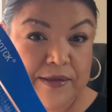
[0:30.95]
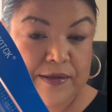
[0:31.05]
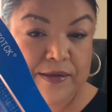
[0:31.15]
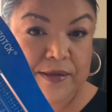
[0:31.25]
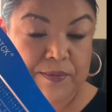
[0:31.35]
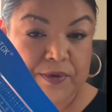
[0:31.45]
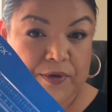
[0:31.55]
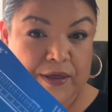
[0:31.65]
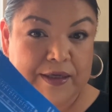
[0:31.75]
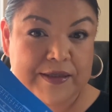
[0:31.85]
simple
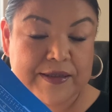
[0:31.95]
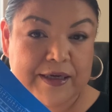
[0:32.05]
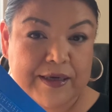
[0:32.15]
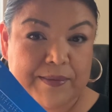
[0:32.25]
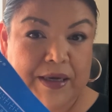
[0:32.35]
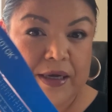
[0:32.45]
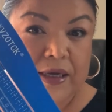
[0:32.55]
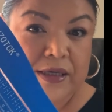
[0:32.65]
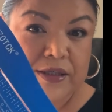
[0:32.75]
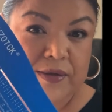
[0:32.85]
things?
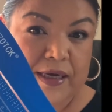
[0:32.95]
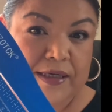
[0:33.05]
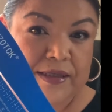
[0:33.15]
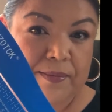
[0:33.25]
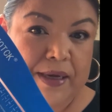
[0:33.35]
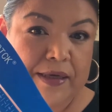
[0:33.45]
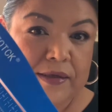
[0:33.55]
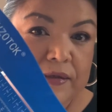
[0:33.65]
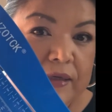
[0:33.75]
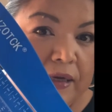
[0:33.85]
So it has the
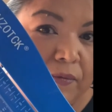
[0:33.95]
men's and